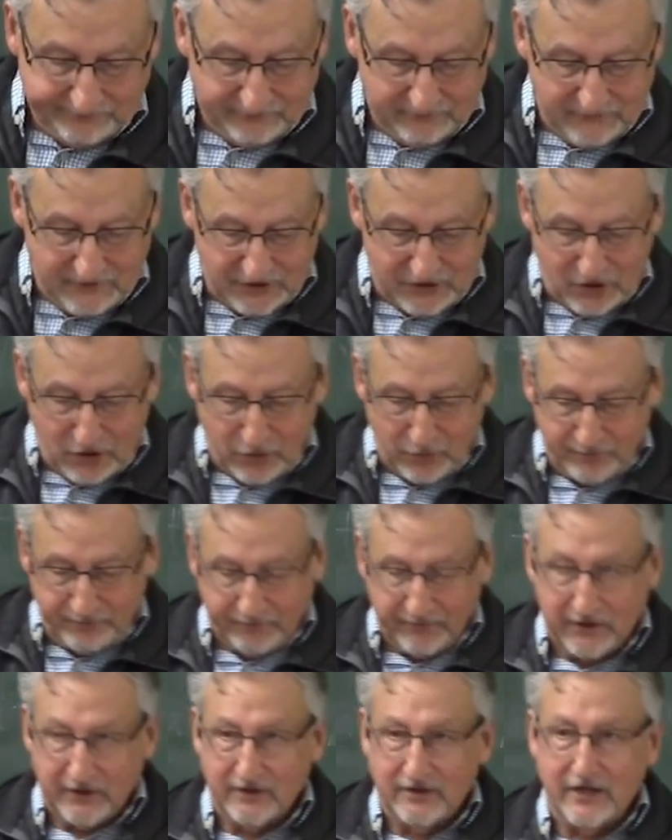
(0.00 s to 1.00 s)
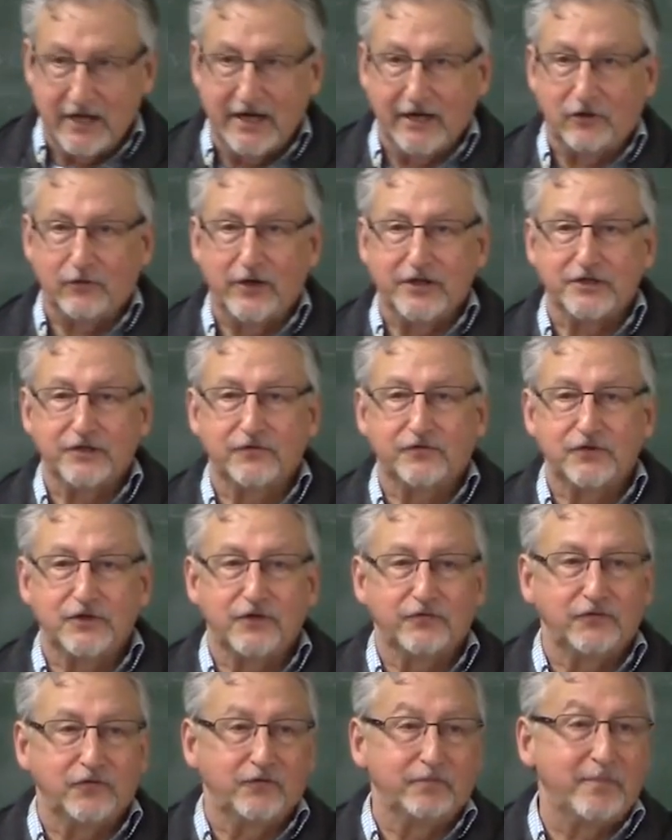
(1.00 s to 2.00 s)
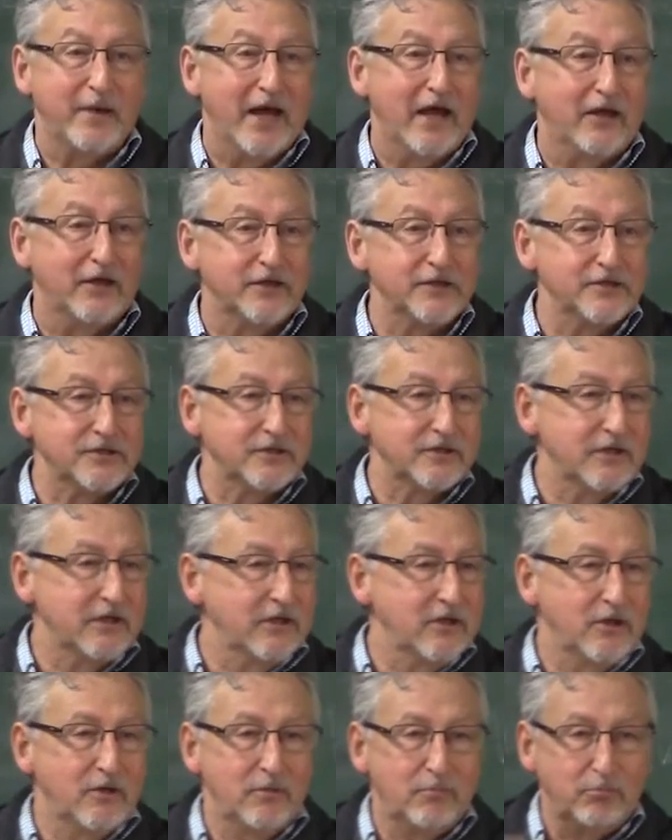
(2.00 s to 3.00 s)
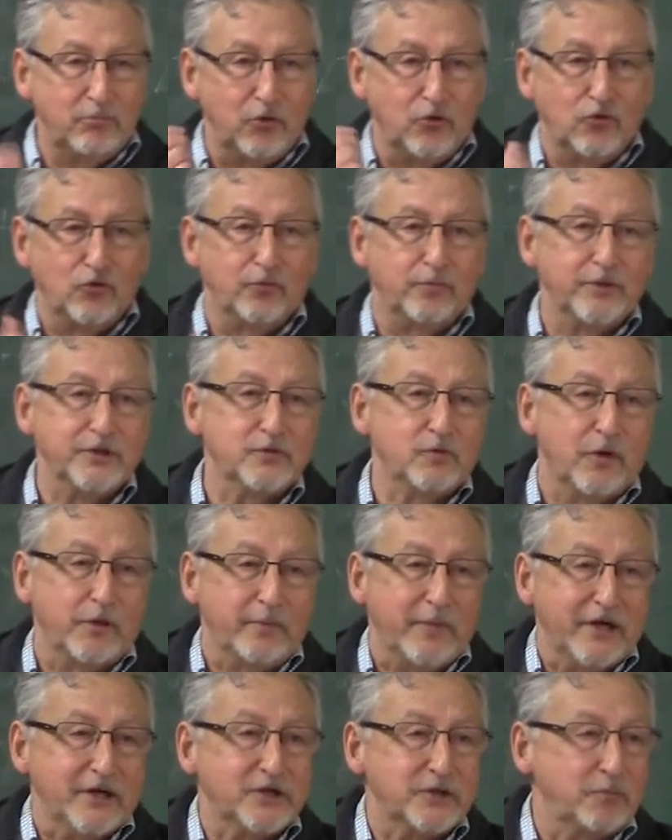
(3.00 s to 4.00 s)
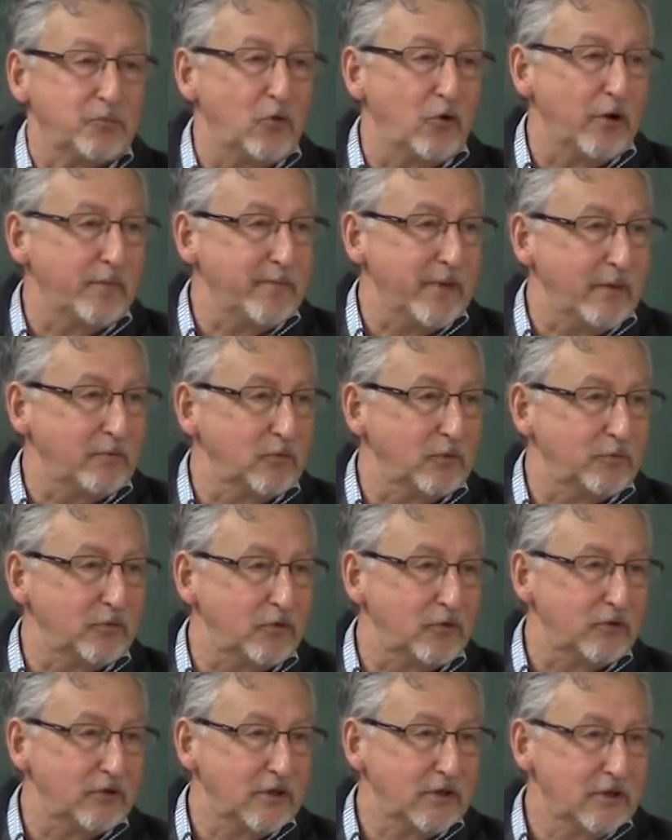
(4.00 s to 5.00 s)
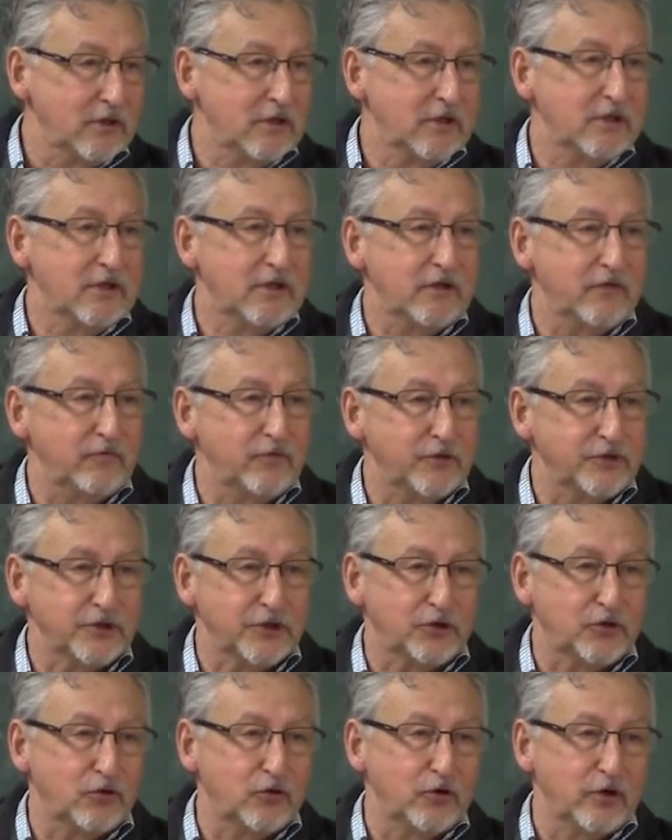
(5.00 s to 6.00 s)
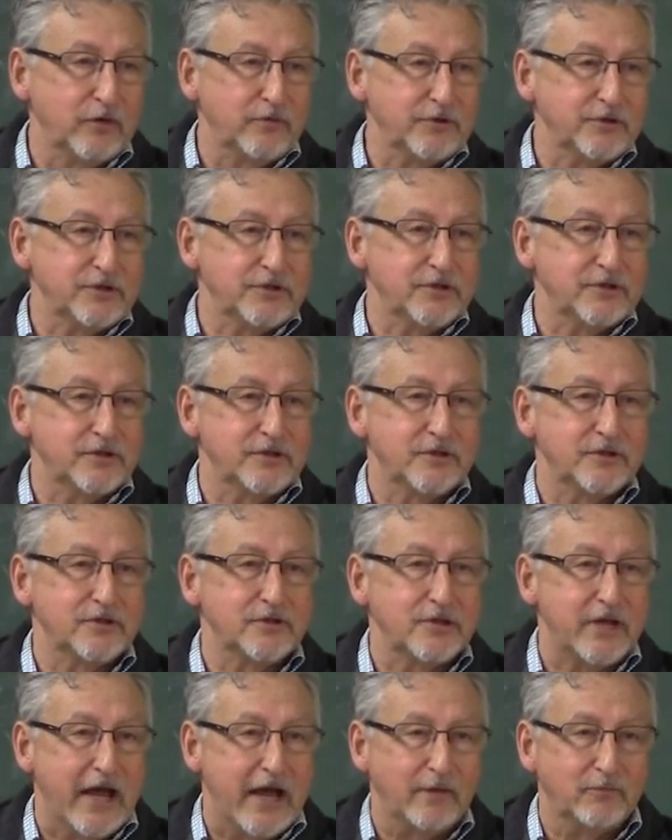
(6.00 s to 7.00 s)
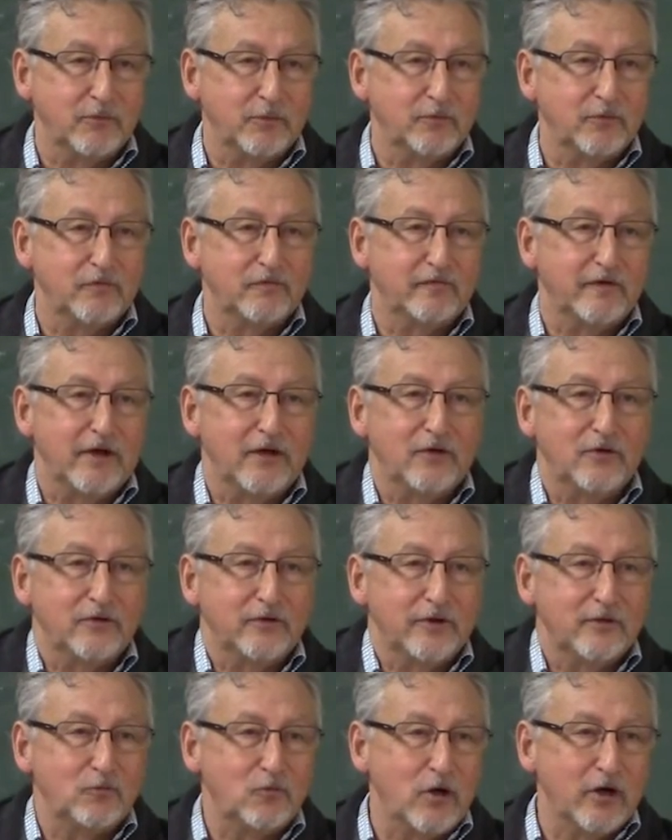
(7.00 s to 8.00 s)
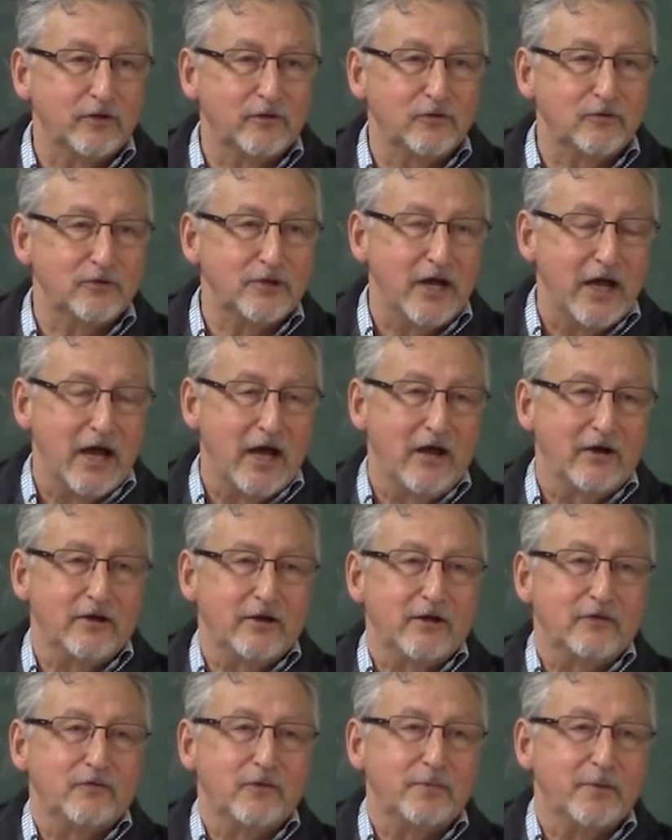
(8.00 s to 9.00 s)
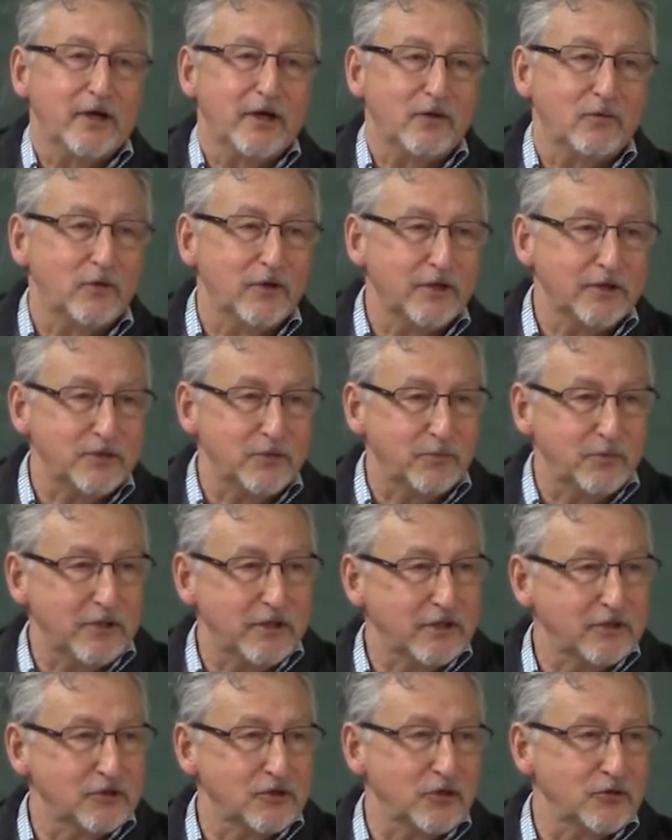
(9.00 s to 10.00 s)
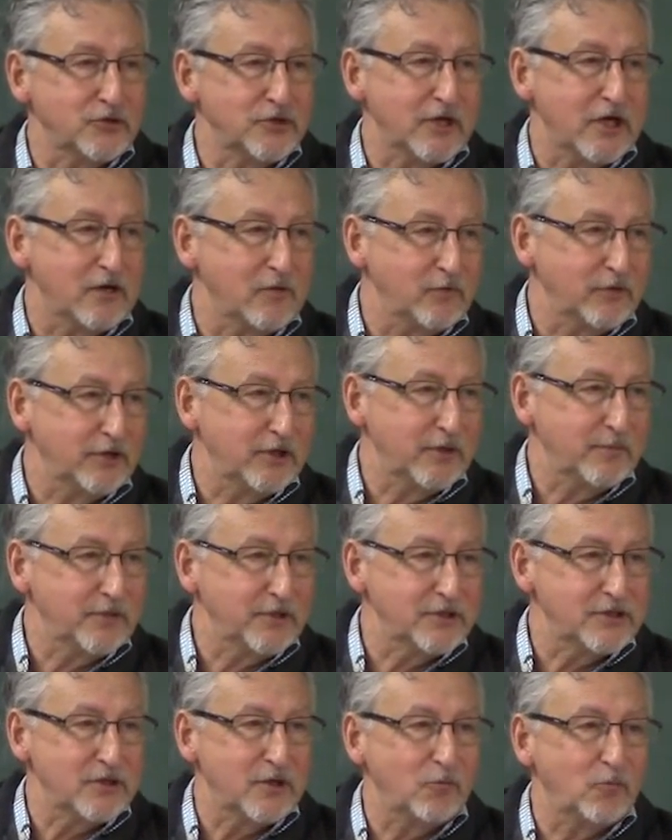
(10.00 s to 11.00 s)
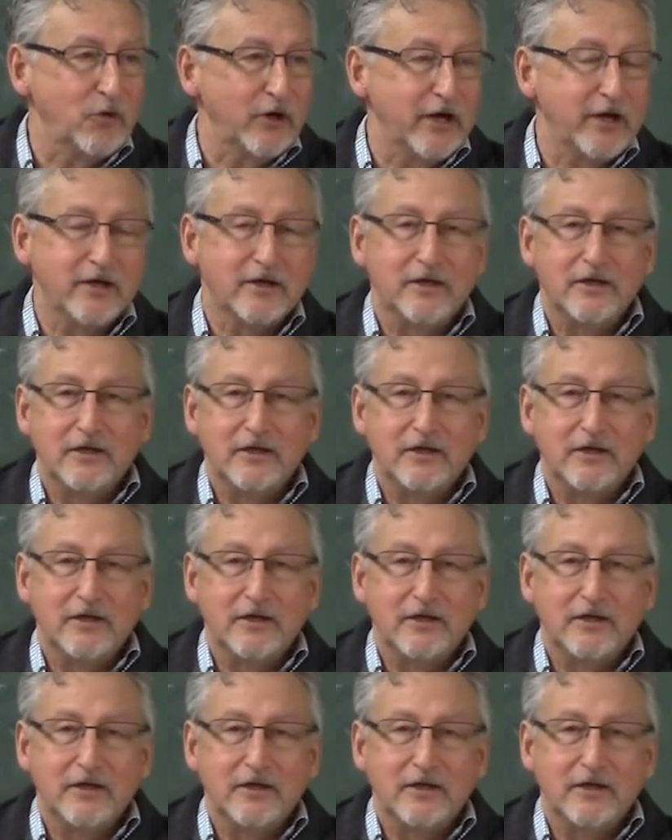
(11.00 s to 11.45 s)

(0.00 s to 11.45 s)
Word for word: So an aggressive shift of balance, boom, is what makes the poem memorable. If Richard Cory was just this admirable fellow that walked through town and everybody wanted to be associated with him in some way,